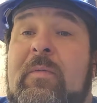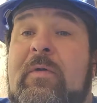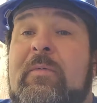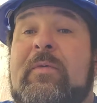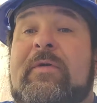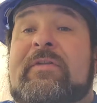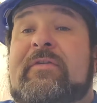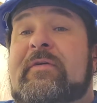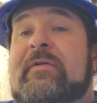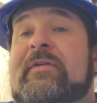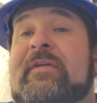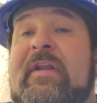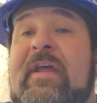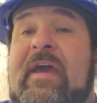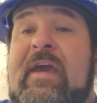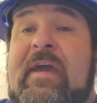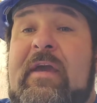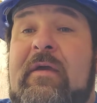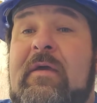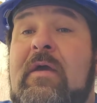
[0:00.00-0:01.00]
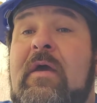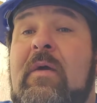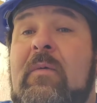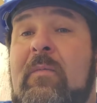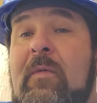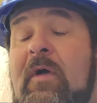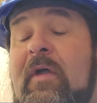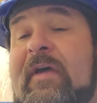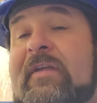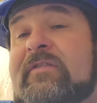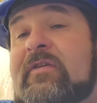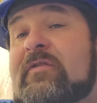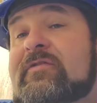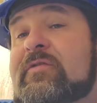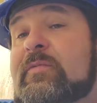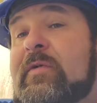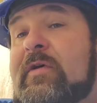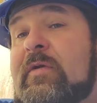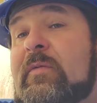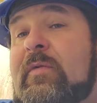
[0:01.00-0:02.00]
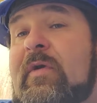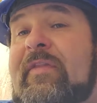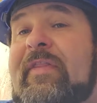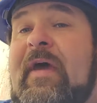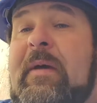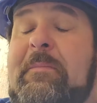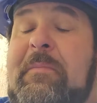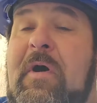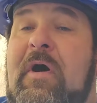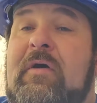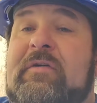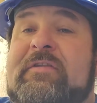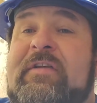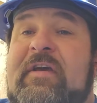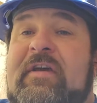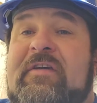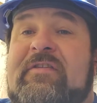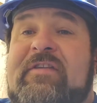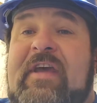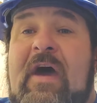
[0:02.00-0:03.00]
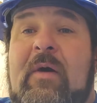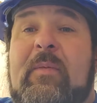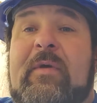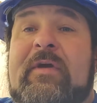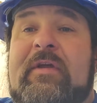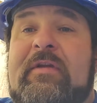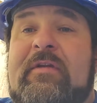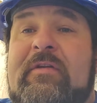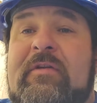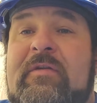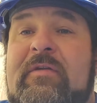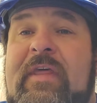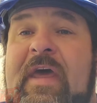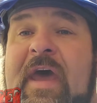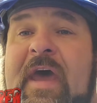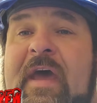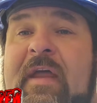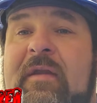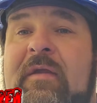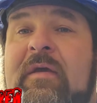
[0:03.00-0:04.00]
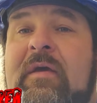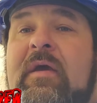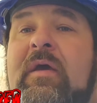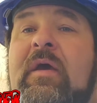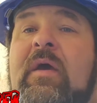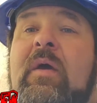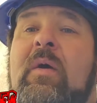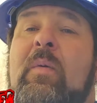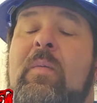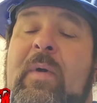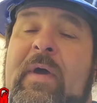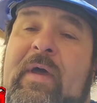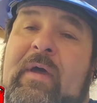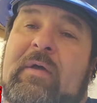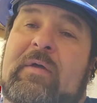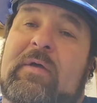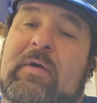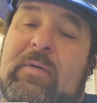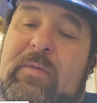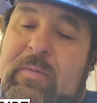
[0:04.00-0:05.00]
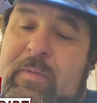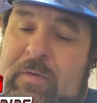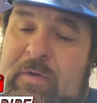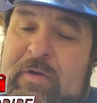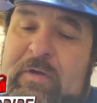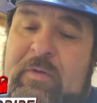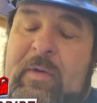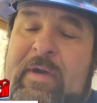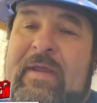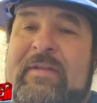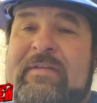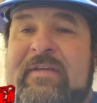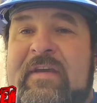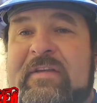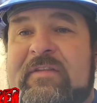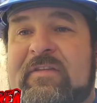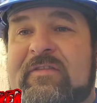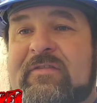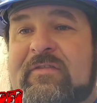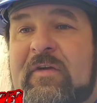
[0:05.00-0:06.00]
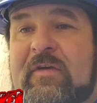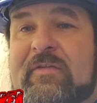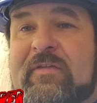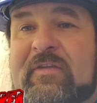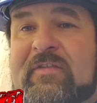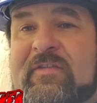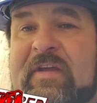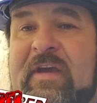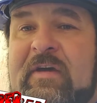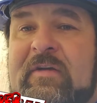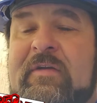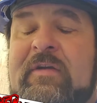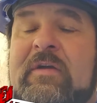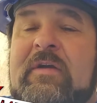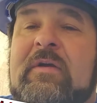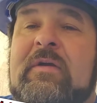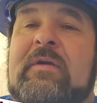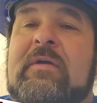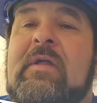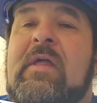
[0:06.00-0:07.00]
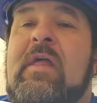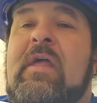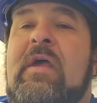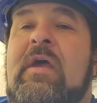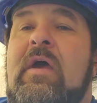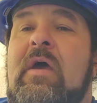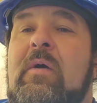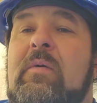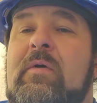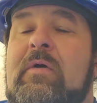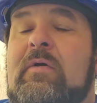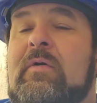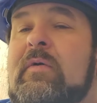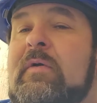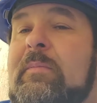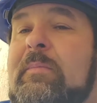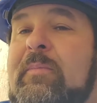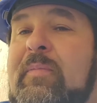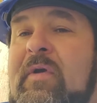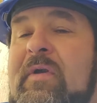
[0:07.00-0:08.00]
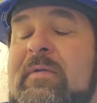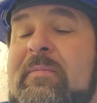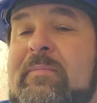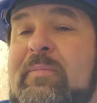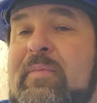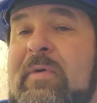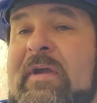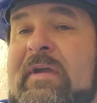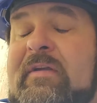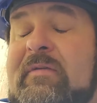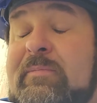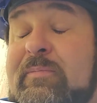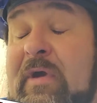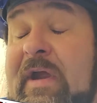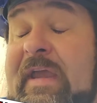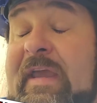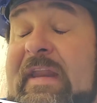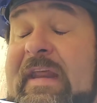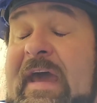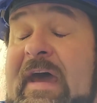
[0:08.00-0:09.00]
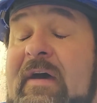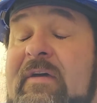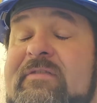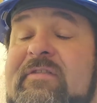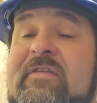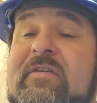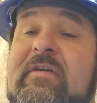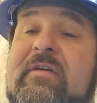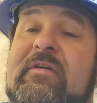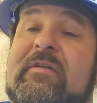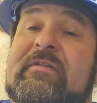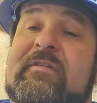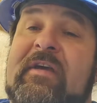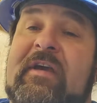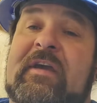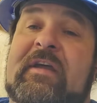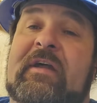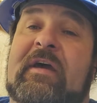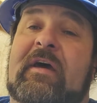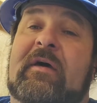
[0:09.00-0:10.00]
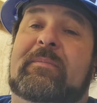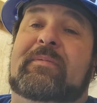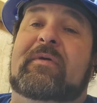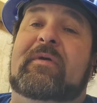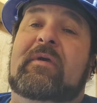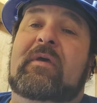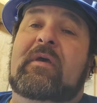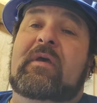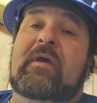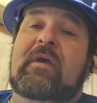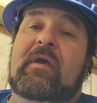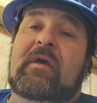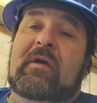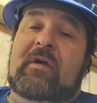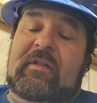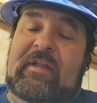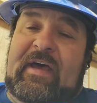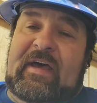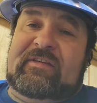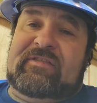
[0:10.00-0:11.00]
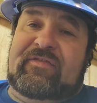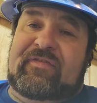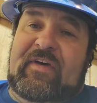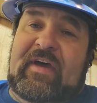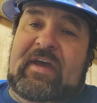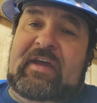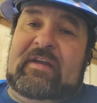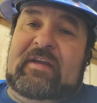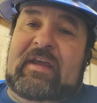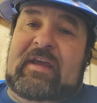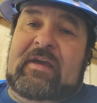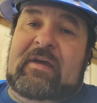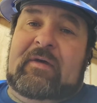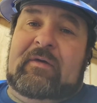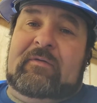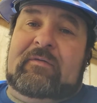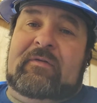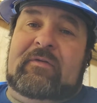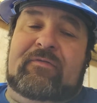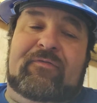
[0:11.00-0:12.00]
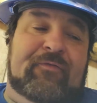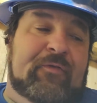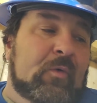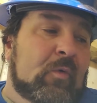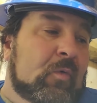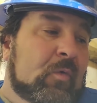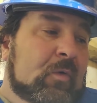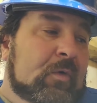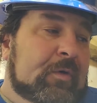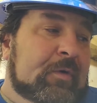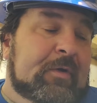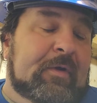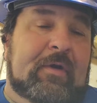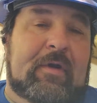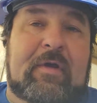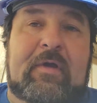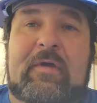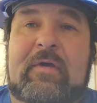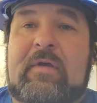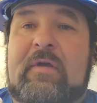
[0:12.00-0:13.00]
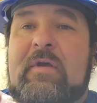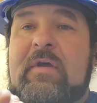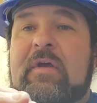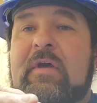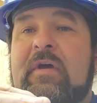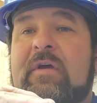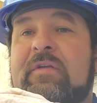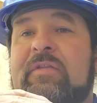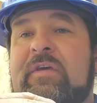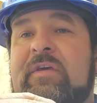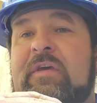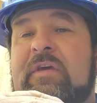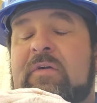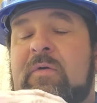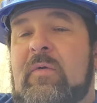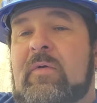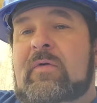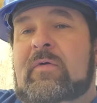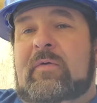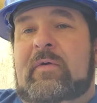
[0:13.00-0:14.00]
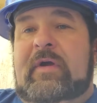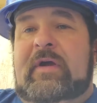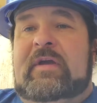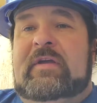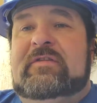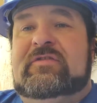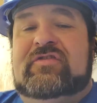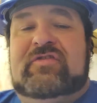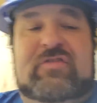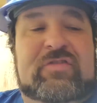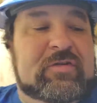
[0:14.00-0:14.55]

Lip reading: are we doing today? Well, I told you we're going to run that bulk test. How are we going to do that? Well, we're going to go ahead and take this dirt that's down here. We're going to break it out, dig it up, classify it down for the 1/4 inch